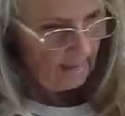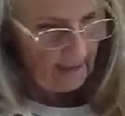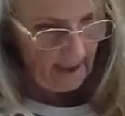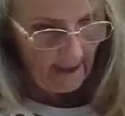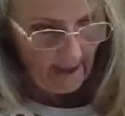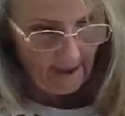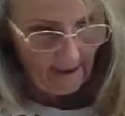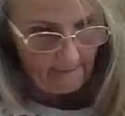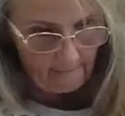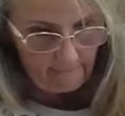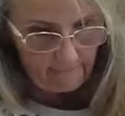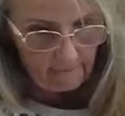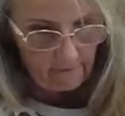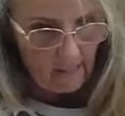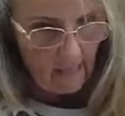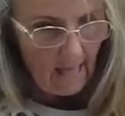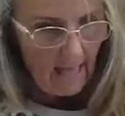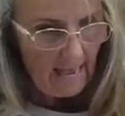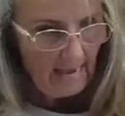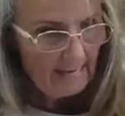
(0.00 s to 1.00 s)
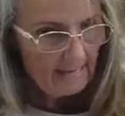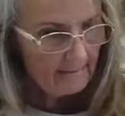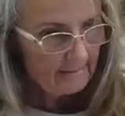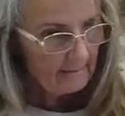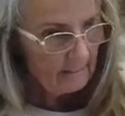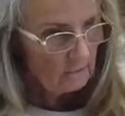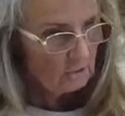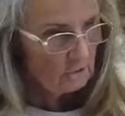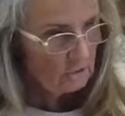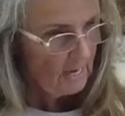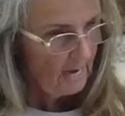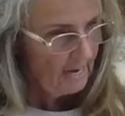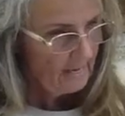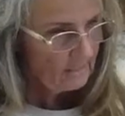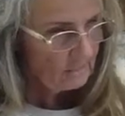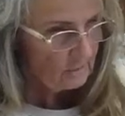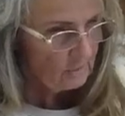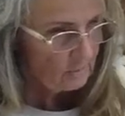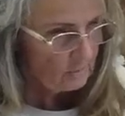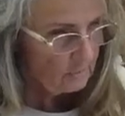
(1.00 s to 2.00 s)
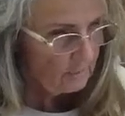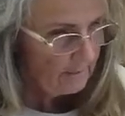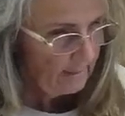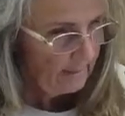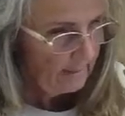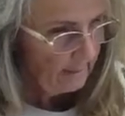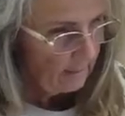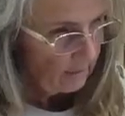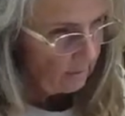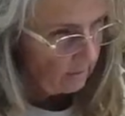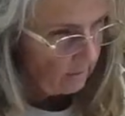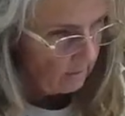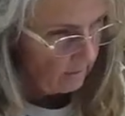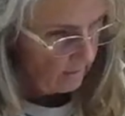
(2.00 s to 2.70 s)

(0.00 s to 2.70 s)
have light that shines through here